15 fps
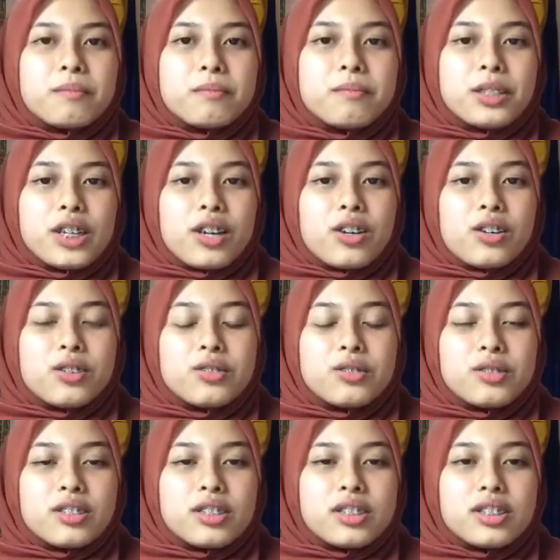
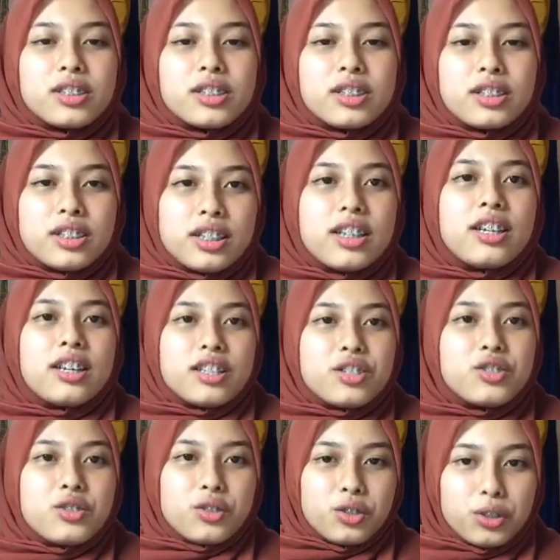because, yeah,
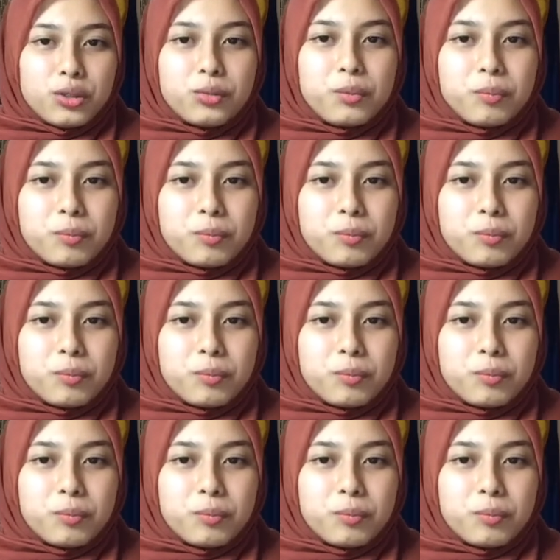as you know,